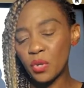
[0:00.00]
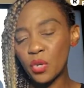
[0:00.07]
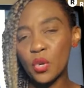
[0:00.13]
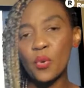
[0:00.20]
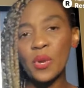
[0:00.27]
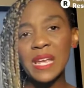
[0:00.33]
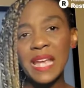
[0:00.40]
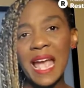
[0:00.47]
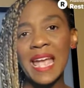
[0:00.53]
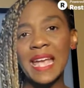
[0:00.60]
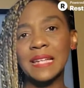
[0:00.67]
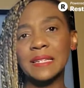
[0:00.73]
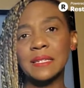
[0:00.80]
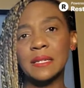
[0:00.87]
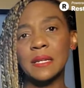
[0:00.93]

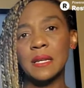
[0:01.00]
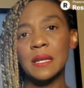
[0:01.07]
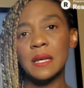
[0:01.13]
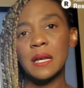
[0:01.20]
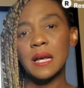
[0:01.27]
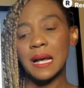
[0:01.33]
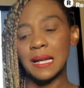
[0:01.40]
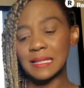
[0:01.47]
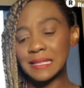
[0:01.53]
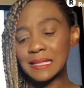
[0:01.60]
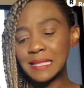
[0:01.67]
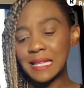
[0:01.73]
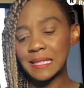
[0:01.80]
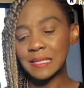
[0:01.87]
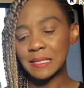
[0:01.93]
create a
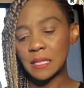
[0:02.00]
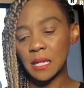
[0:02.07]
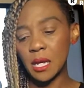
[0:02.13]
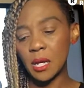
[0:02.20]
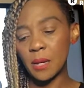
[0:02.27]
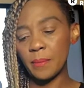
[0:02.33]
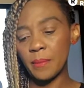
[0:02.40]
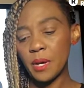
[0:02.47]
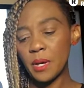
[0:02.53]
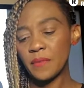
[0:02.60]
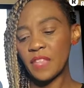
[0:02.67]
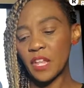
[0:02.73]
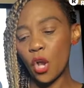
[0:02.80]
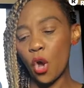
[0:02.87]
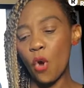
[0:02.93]
system
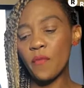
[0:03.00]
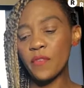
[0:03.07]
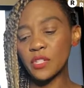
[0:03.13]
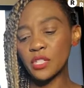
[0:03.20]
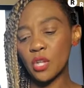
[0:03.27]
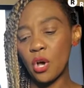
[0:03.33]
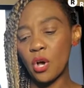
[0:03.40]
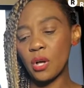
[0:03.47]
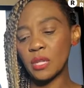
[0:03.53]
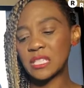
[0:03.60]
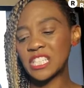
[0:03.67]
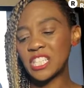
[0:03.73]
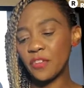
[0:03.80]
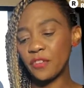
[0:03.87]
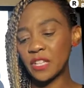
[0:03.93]
that oversaw
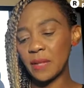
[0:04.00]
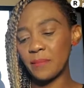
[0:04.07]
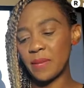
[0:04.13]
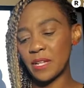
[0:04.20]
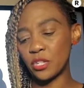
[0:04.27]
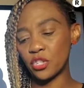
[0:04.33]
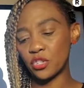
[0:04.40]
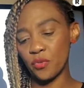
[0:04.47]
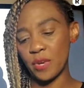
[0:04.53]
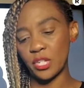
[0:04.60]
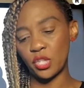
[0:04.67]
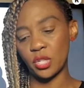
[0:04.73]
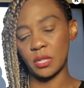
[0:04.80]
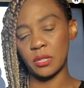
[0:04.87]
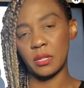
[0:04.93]
civil
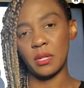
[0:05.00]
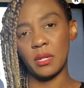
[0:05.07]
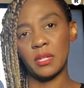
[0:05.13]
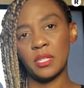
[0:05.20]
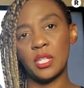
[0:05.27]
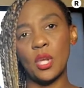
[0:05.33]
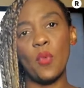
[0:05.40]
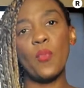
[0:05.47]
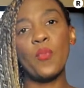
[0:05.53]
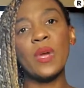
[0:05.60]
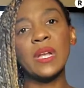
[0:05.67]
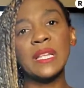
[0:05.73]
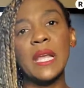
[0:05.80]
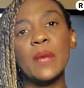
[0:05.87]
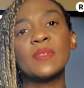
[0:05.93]
administration. So
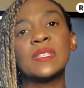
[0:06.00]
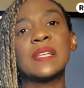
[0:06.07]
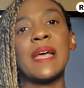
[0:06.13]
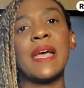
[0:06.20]
really it was to